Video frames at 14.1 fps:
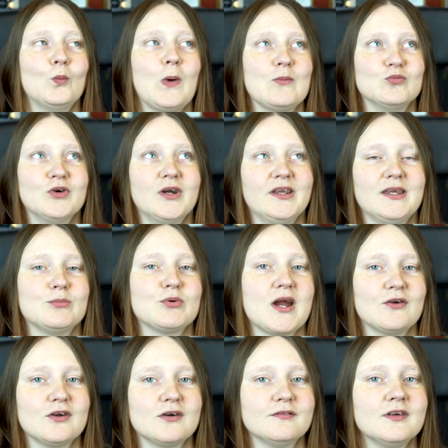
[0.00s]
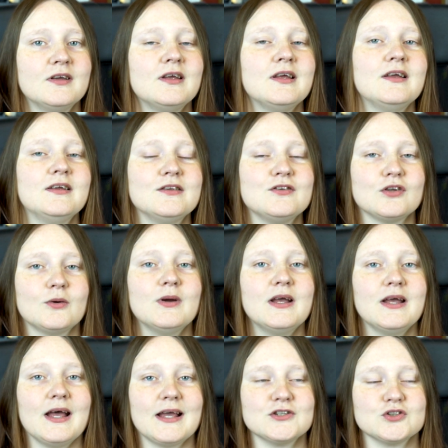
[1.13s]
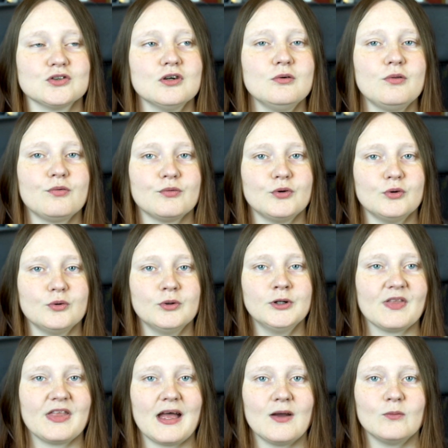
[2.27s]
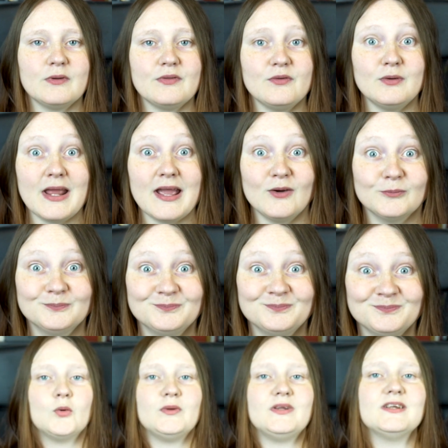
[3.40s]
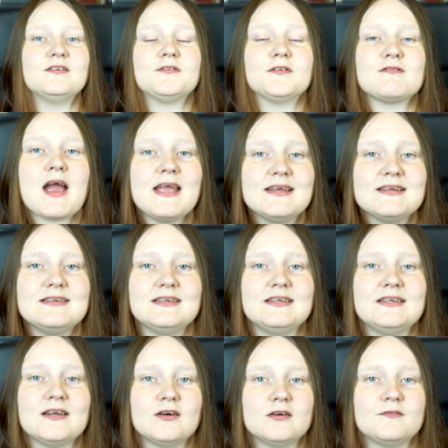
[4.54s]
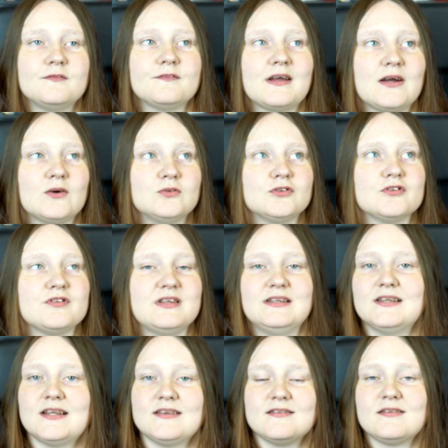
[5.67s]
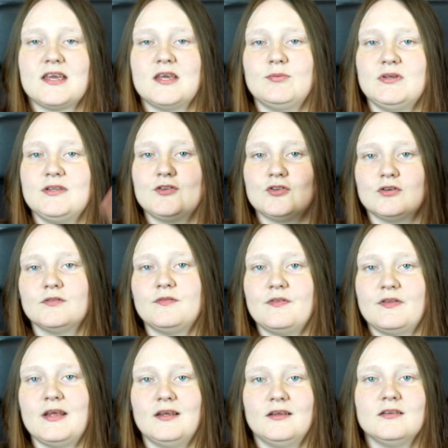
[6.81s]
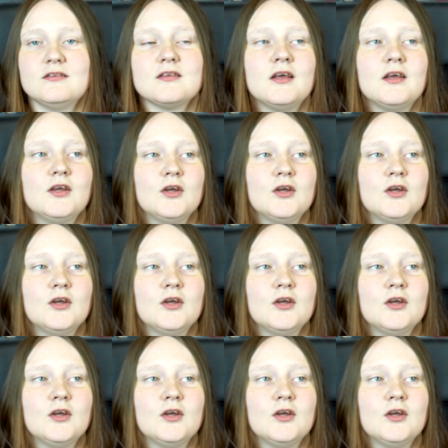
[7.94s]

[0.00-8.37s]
I'm really proud of. So I shall go through that with you now. We did a variety of outdoorsy, landscapey sort of things.